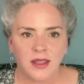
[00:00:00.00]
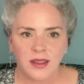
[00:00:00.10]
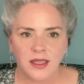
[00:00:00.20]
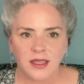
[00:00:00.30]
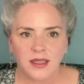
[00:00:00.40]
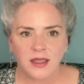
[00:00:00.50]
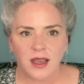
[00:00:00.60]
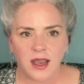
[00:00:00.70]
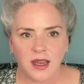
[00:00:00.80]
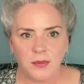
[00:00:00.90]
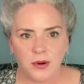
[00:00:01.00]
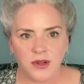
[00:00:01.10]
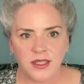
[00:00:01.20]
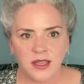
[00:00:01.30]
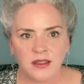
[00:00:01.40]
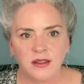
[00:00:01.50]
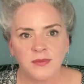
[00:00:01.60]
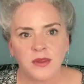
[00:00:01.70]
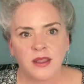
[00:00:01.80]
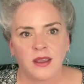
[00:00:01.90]
the high ponytail,
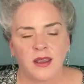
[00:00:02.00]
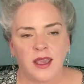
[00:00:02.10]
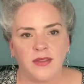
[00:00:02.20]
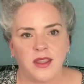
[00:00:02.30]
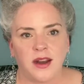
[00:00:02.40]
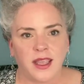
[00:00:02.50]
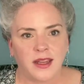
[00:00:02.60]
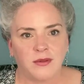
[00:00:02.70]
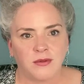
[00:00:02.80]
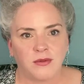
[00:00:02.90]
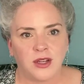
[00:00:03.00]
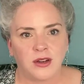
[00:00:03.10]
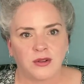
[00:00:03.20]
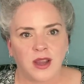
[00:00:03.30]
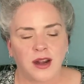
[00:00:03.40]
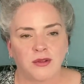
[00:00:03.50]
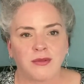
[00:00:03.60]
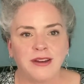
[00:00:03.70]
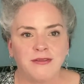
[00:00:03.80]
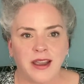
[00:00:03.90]
and then I can, you know, kind of
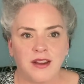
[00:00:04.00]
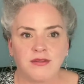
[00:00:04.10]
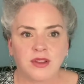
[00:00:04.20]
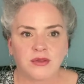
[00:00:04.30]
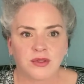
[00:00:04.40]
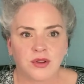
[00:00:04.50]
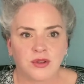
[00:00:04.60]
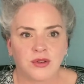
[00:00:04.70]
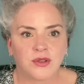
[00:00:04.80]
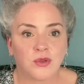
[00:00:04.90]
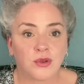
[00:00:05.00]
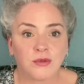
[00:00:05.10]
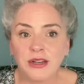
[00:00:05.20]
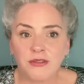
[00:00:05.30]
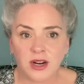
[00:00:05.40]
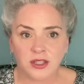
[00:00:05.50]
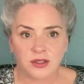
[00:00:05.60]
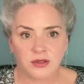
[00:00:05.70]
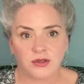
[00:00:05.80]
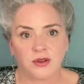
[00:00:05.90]
revive those curls or refresh
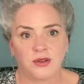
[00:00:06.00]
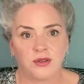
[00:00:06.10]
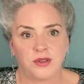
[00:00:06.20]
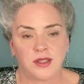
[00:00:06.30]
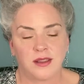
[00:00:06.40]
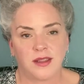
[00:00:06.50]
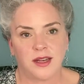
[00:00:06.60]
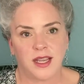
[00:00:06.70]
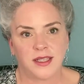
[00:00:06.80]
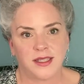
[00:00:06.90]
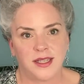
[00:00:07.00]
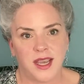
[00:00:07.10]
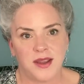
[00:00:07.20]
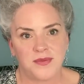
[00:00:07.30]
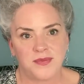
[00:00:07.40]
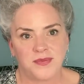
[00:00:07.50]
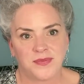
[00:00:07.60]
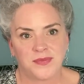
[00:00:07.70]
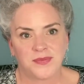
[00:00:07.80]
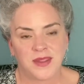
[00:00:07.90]
those curls the next day.
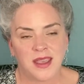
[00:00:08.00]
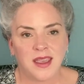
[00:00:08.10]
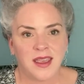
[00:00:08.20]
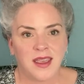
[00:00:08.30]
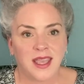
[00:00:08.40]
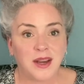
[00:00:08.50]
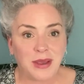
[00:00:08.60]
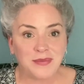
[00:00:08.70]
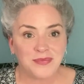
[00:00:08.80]
Anyway,